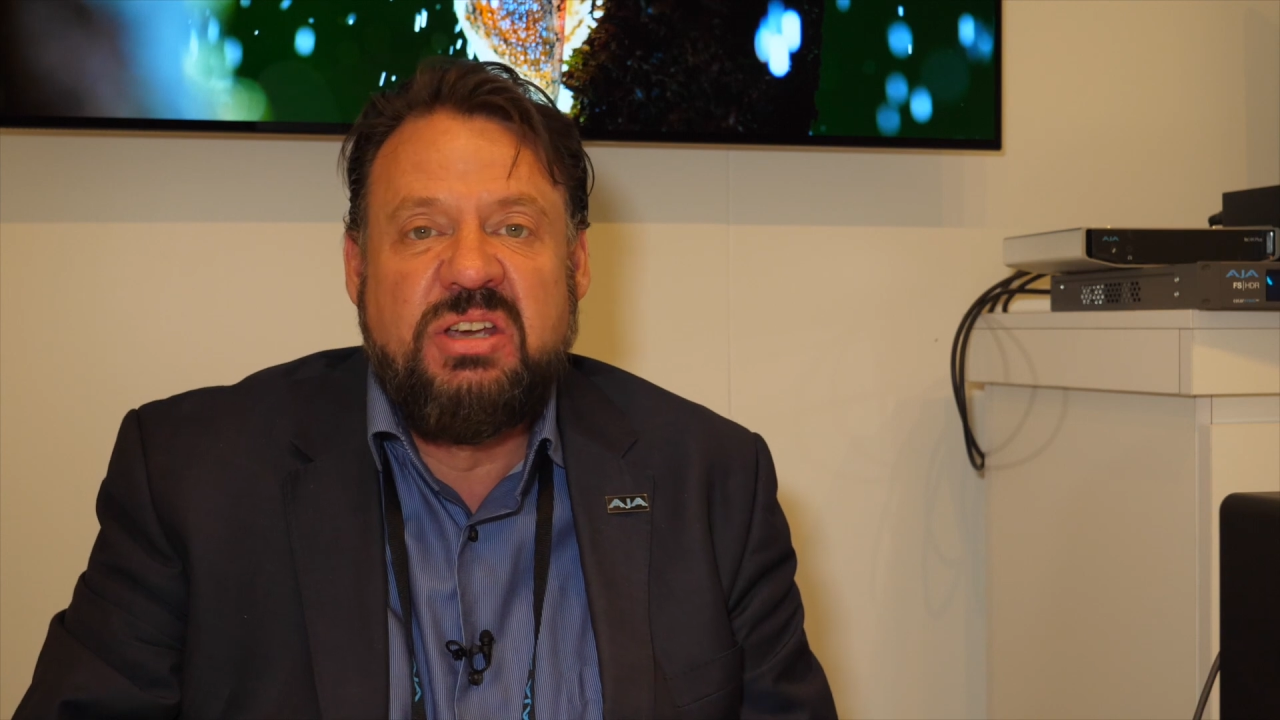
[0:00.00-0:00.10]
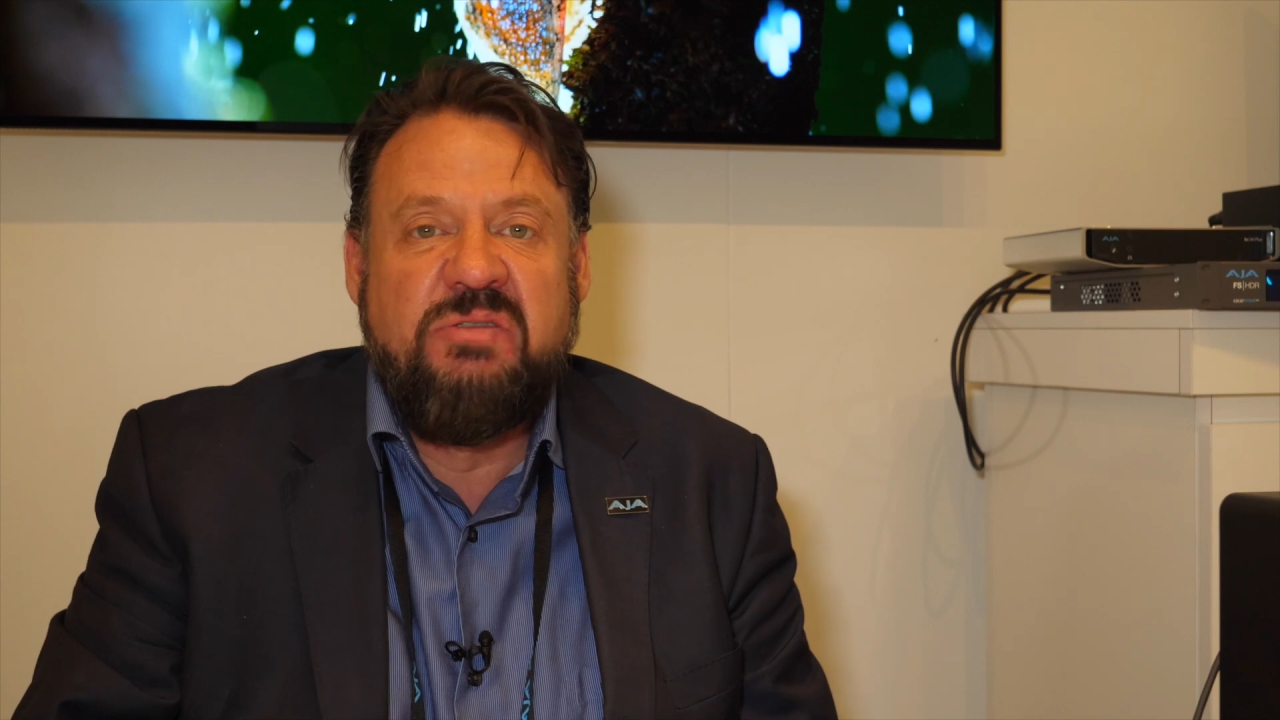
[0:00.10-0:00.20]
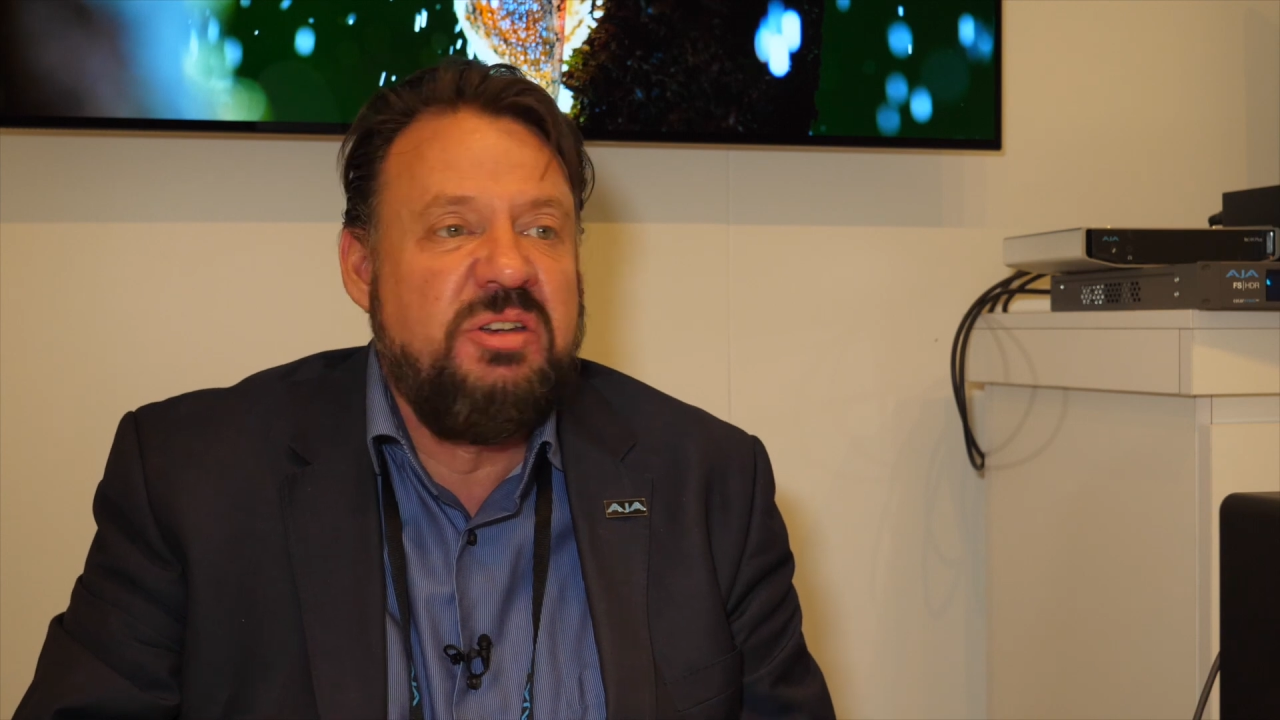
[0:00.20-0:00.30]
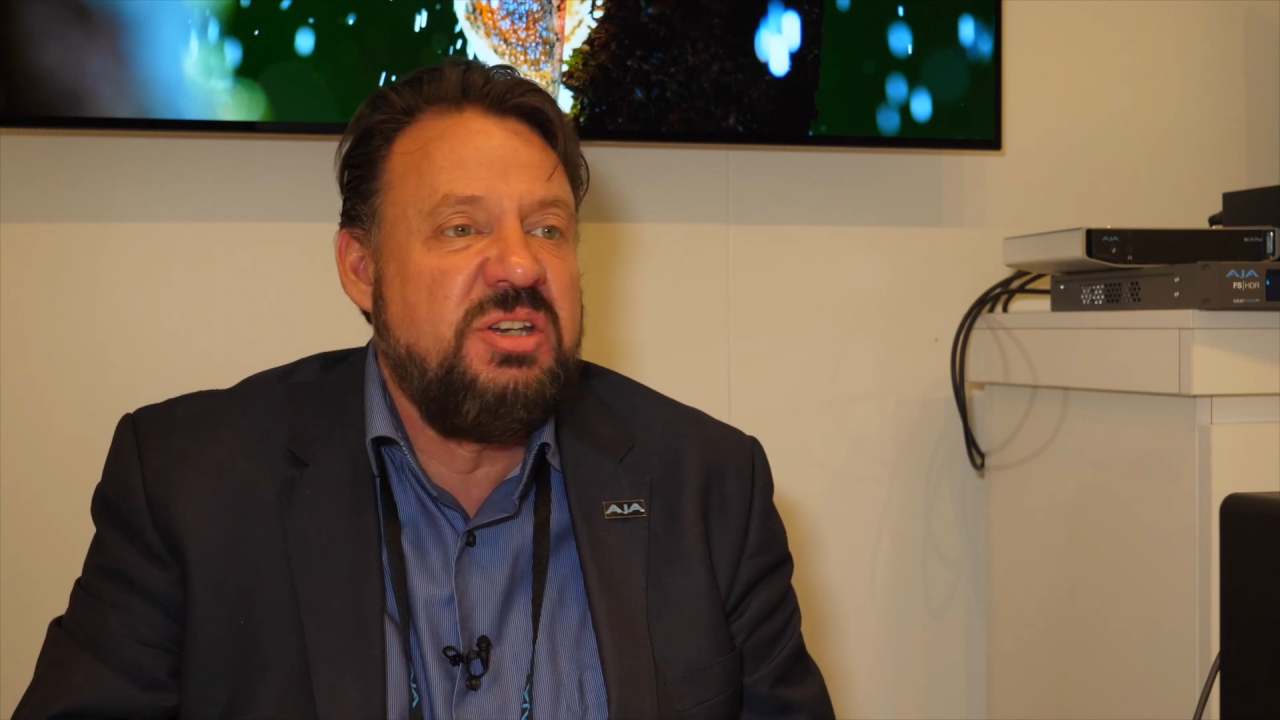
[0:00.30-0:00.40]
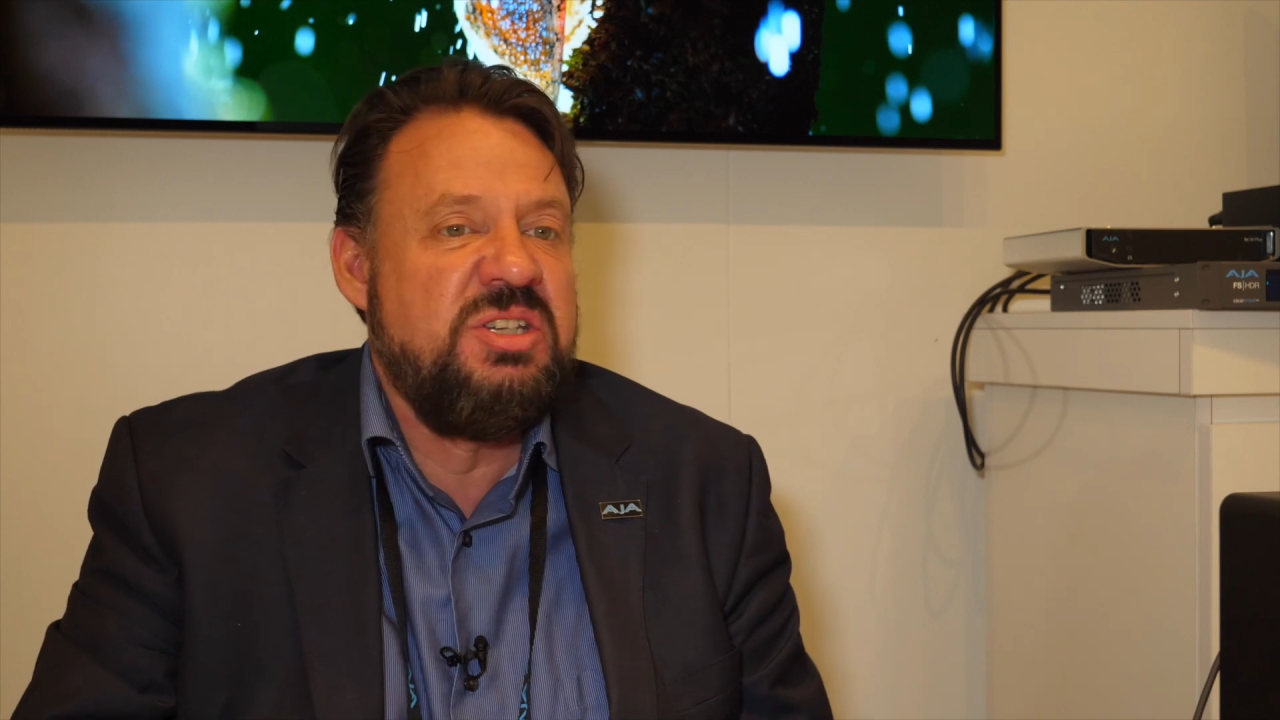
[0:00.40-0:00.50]
So
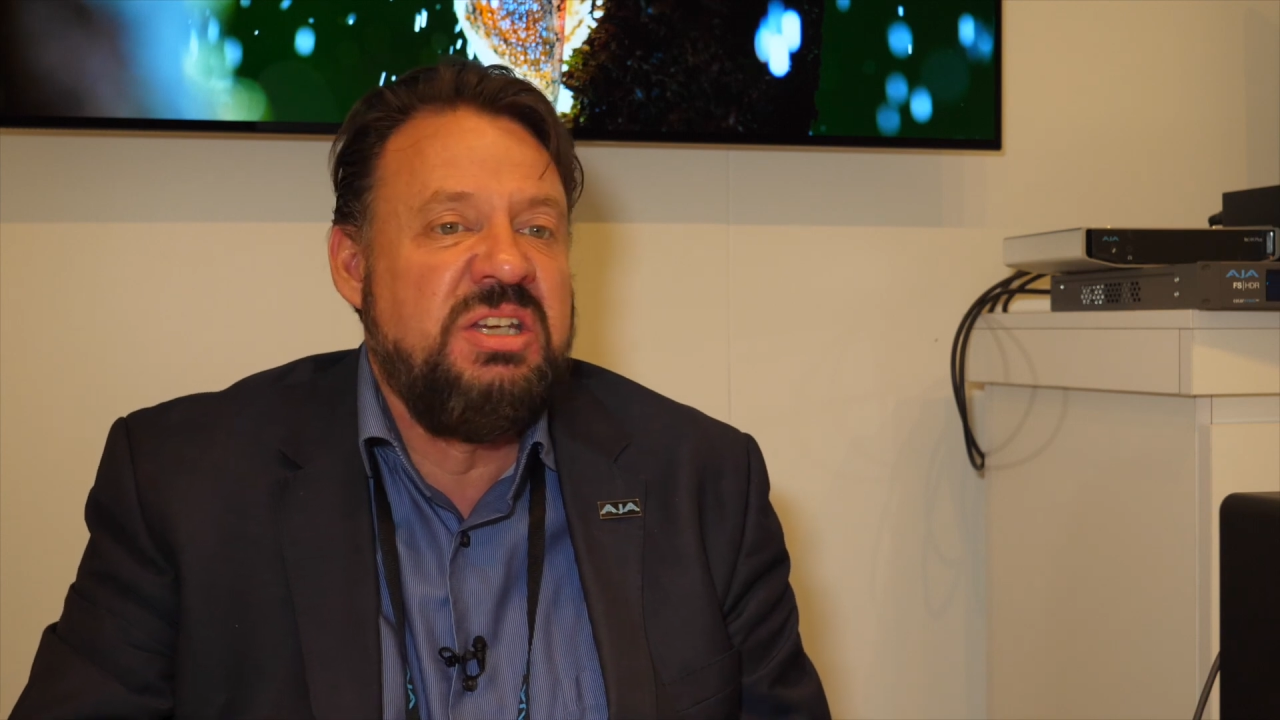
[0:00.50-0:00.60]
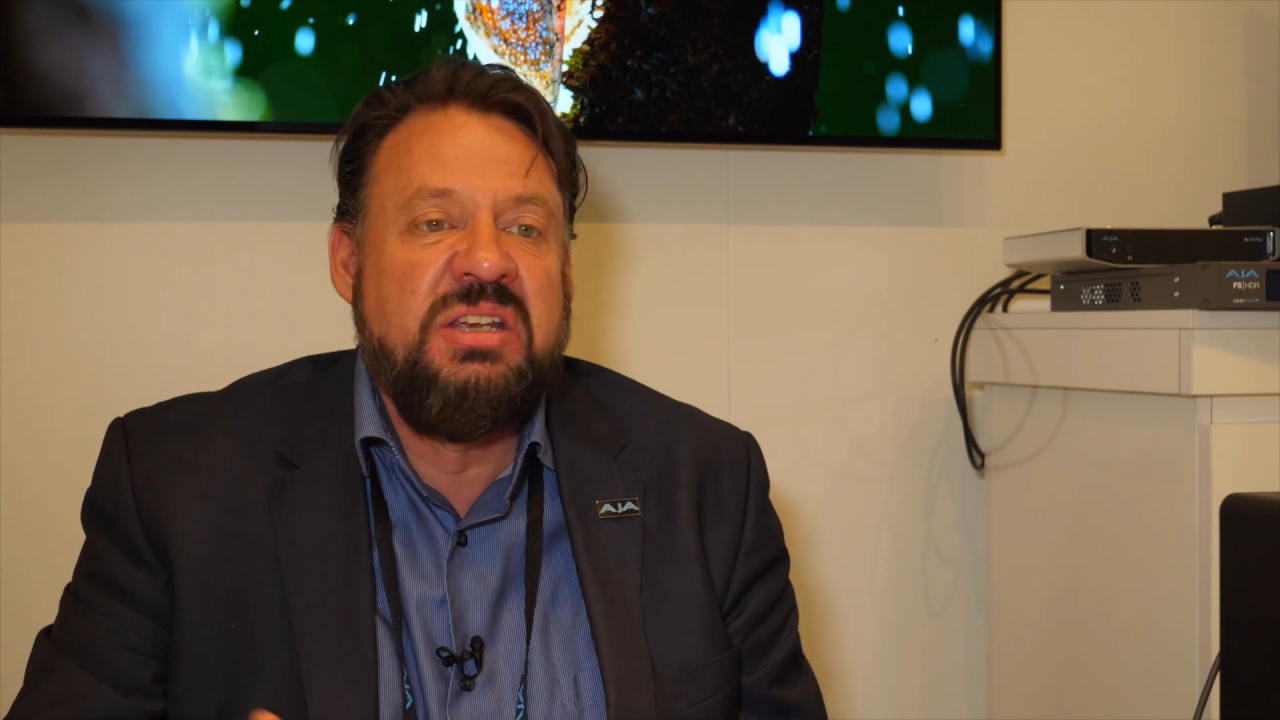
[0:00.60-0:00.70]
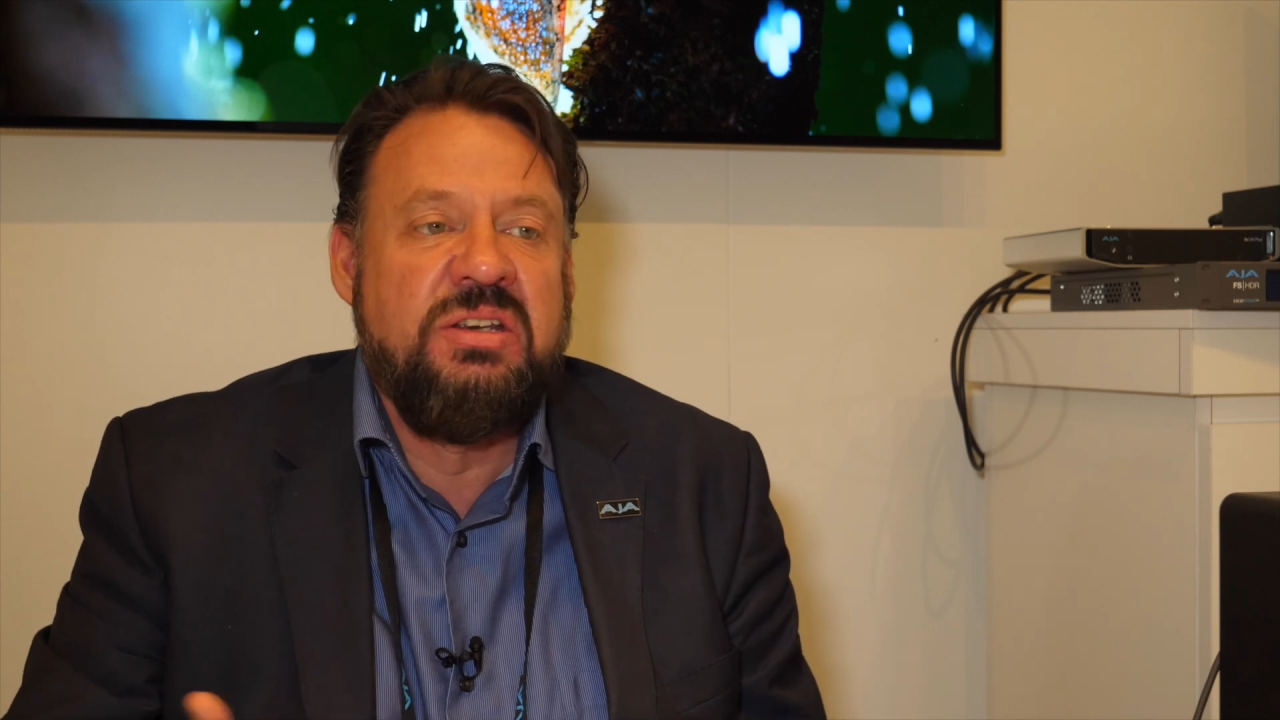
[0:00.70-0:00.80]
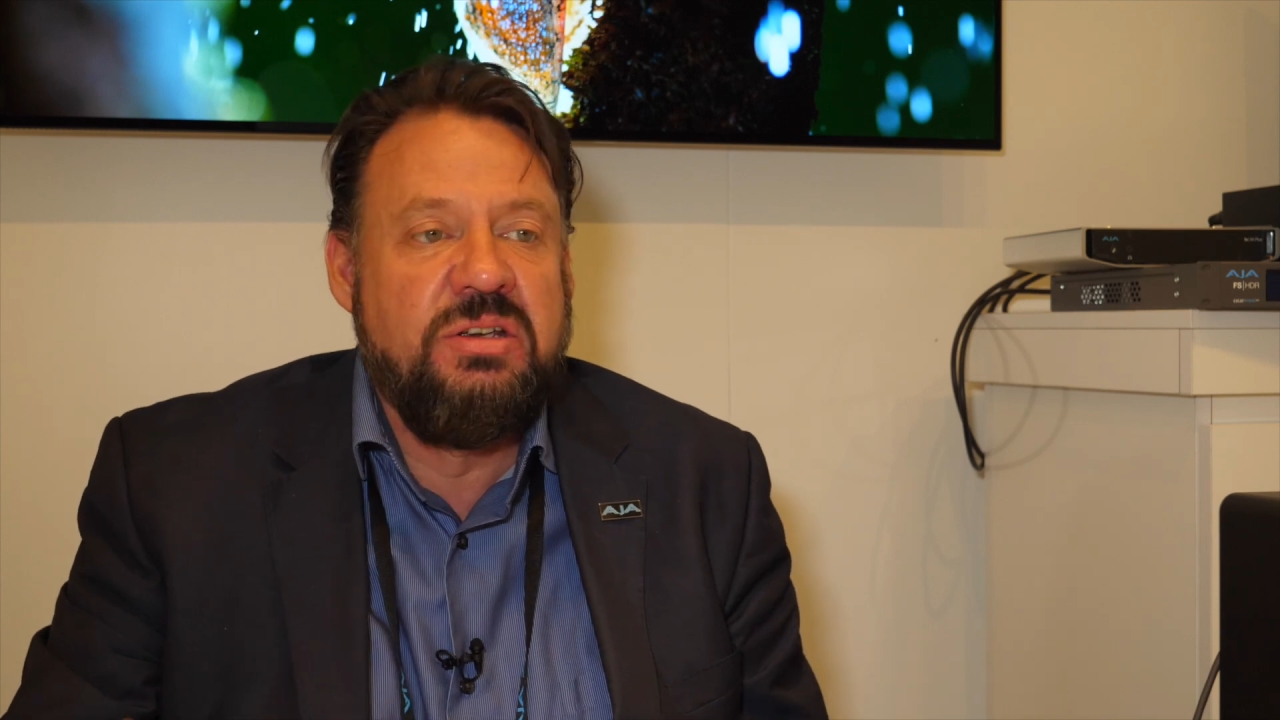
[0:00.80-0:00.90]
if you're just needing